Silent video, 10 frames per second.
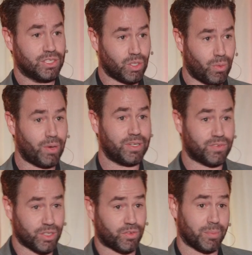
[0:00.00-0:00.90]
So what
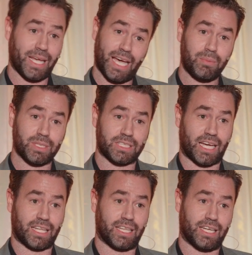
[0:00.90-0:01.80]
we've learned from the animal
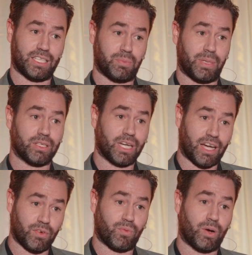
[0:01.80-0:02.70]
side of things, building
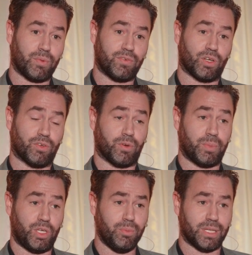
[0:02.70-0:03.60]
off of what we've learned
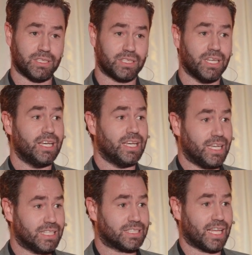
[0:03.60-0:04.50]
from humans,
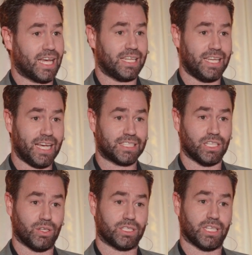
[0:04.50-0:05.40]
is that yes,
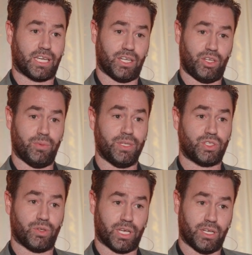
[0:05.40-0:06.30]
it looks like in
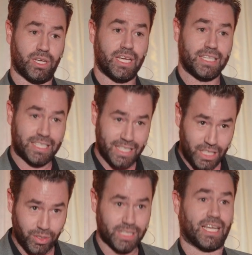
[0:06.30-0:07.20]
humans you can
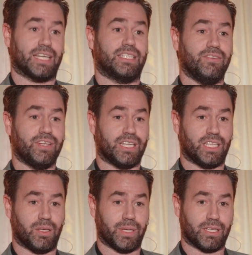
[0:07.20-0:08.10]
decrease activity
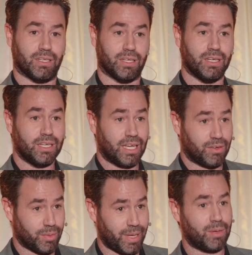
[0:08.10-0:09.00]
in the amygdala,
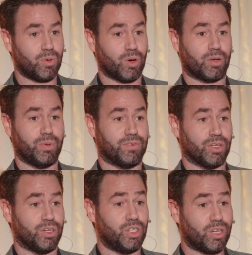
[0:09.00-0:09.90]
and from animal work we've
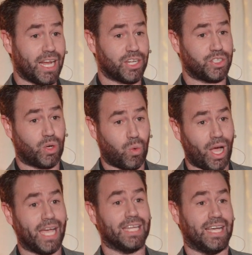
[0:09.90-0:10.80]
learned you can actually
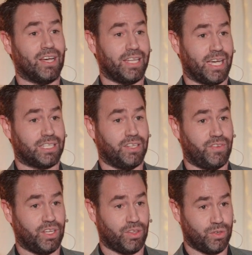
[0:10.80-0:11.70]
quiet down the
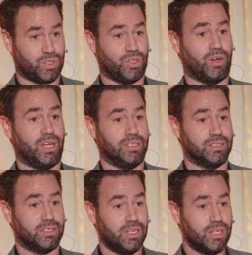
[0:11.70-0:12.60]
activity of those
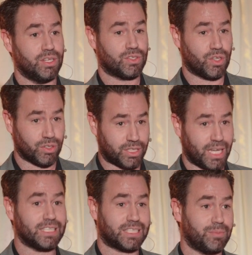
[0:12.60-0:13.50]
neurons. So there
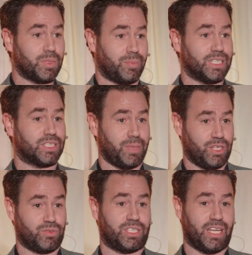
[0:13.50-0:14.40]
does seem to be some
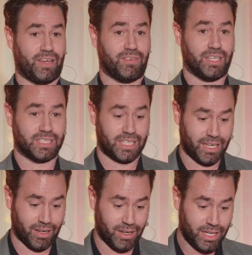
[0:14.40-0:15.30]
interesting evidence
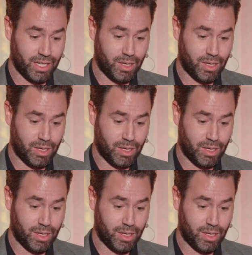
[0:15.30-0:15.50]
there.